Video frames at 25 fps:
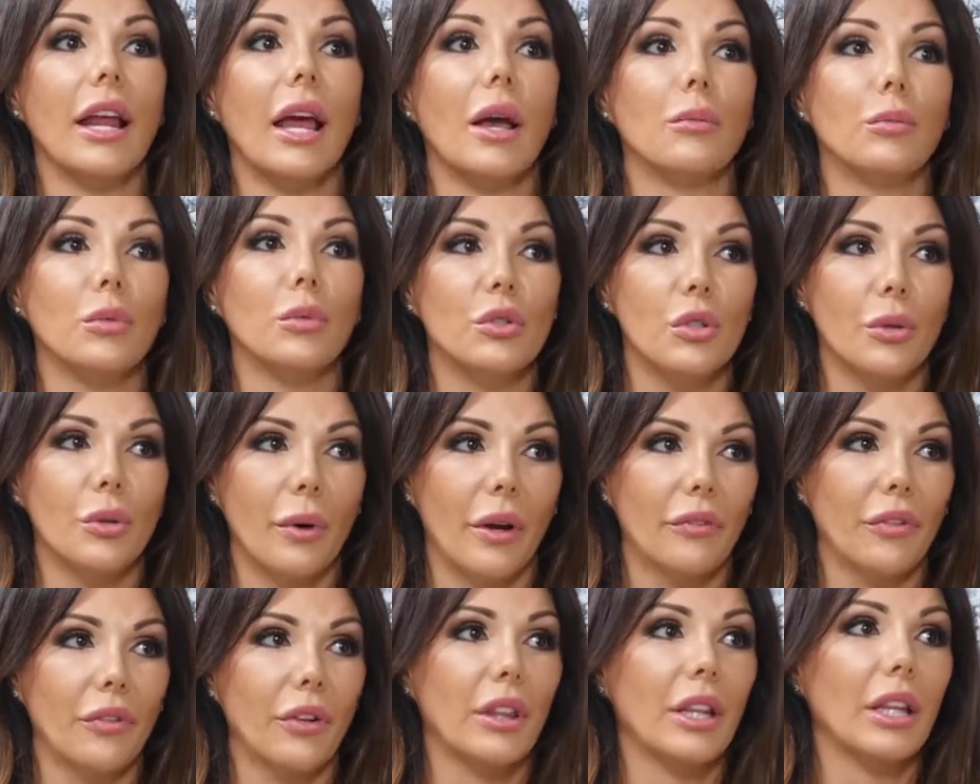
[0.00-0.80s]
it and will do
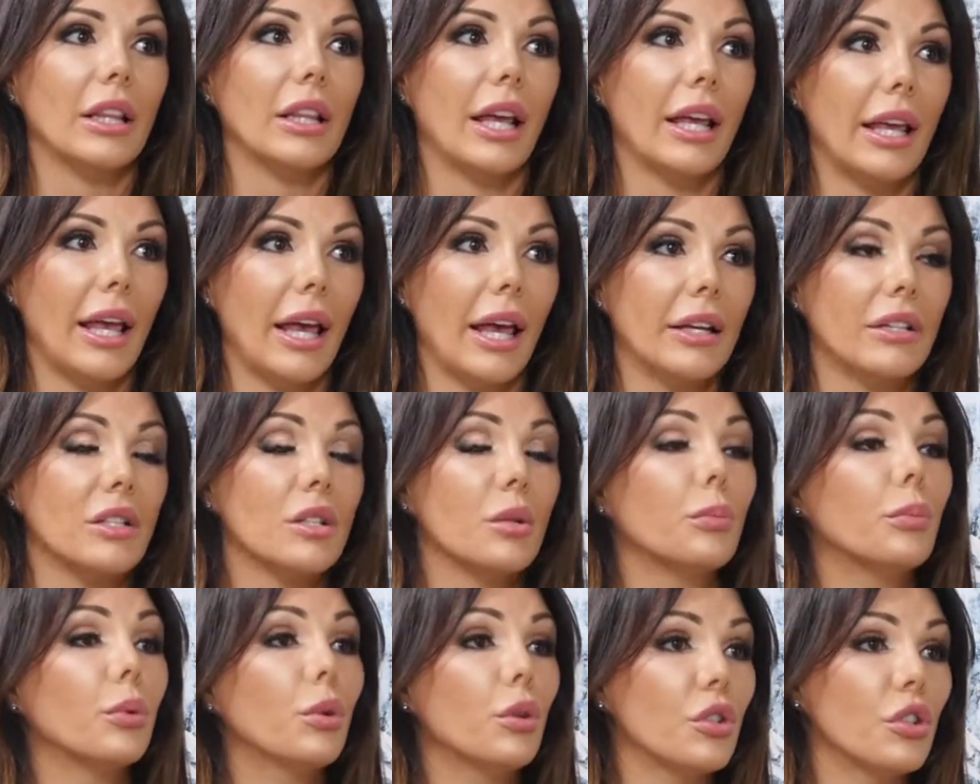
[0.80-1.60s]
everything they can
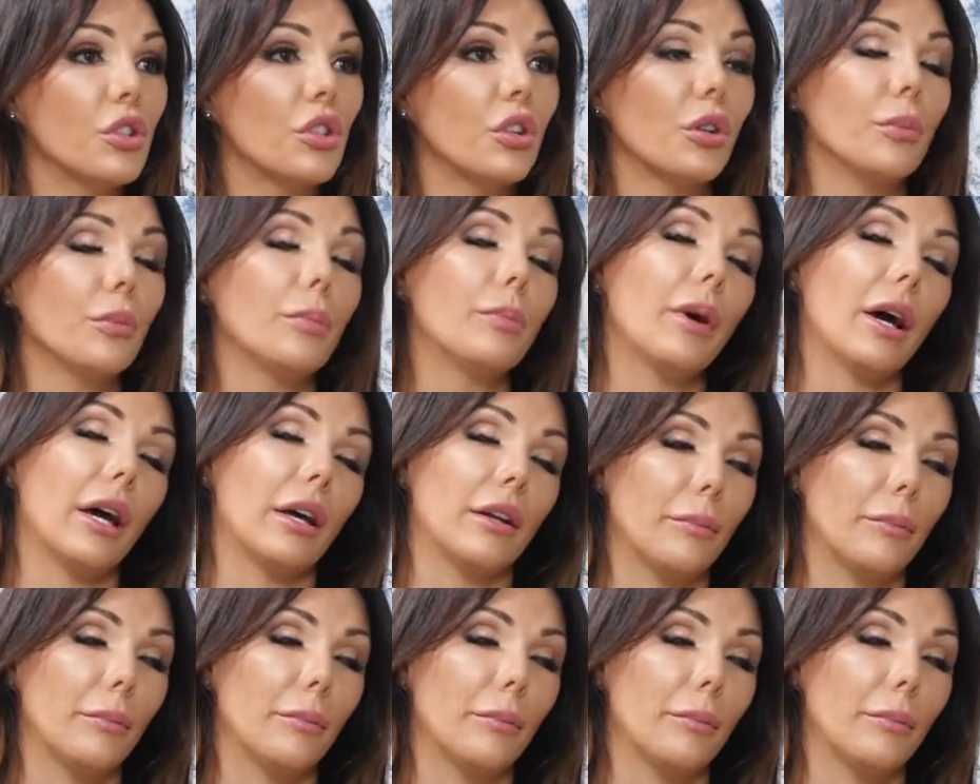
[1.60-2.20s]
to push you. But